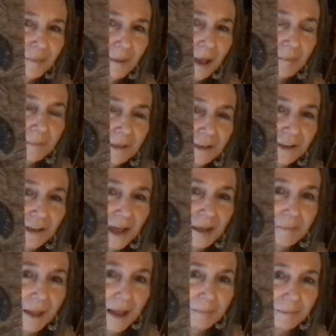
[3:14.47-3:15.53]
Me and
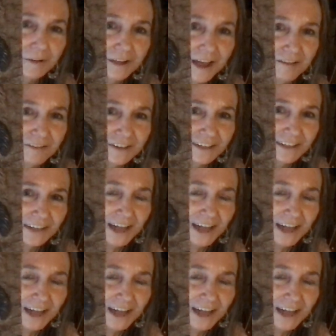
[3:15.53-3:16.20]
my beloved,